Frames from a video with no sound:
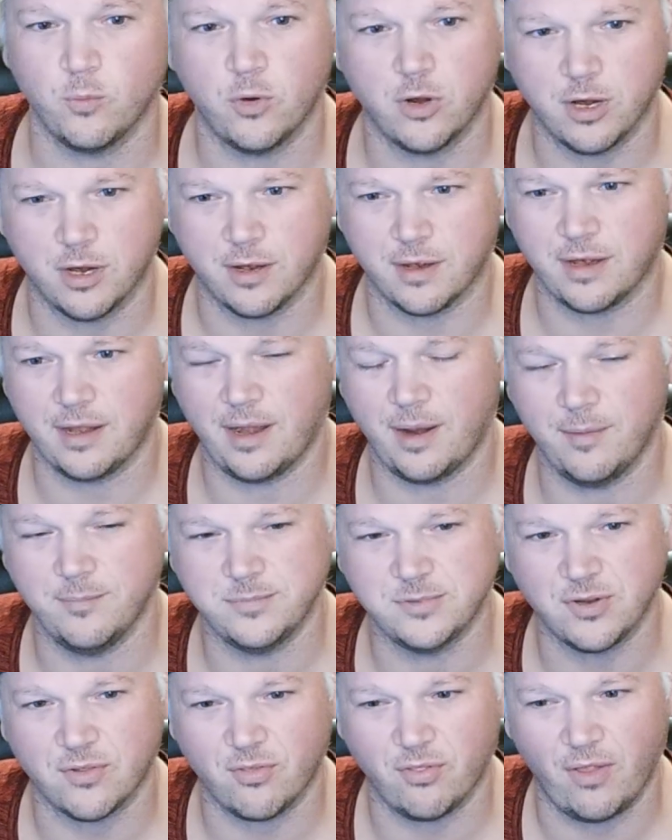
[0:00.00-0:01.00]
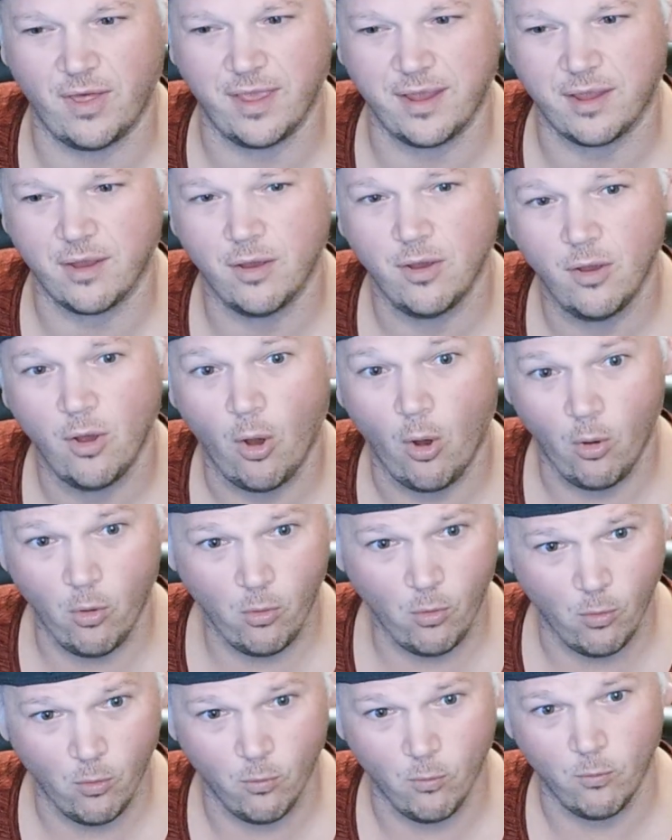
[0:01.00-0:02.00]
work, and I'm just like,
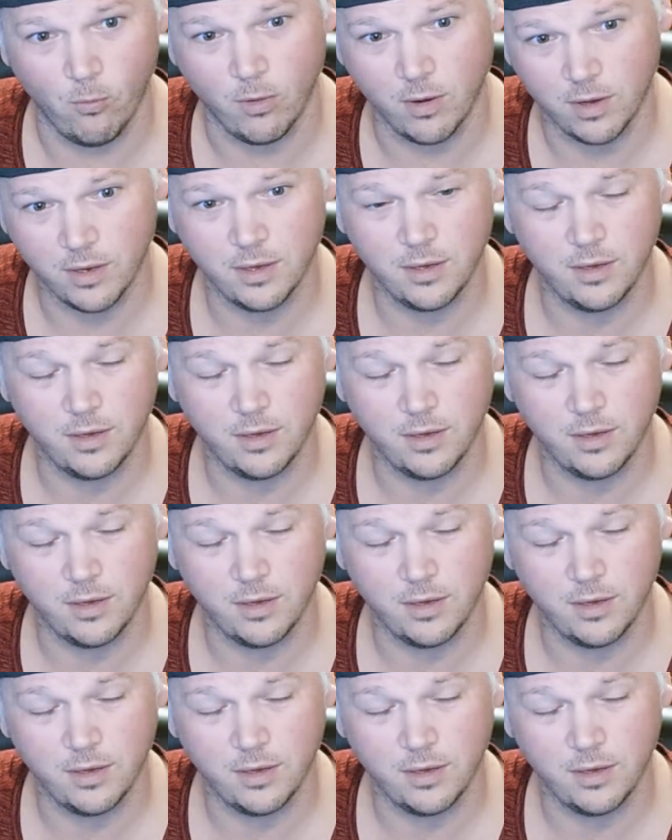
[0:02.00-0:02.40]
oh,